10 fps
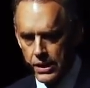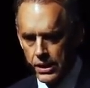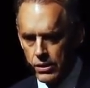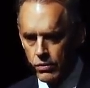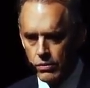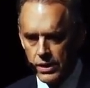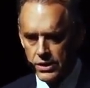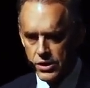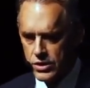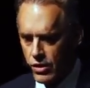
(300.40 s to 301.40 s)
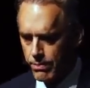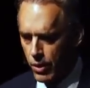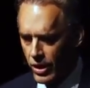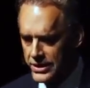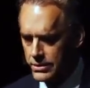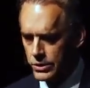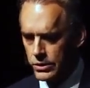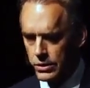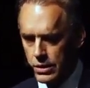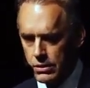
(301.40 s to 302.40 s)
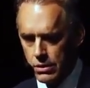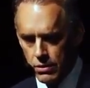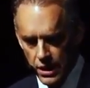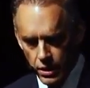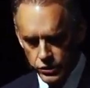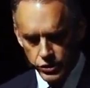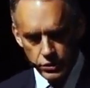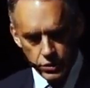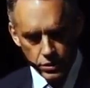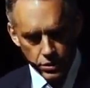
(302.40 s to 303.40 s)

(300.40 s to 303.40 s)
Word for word: You know, it's just not possible. You're a cultural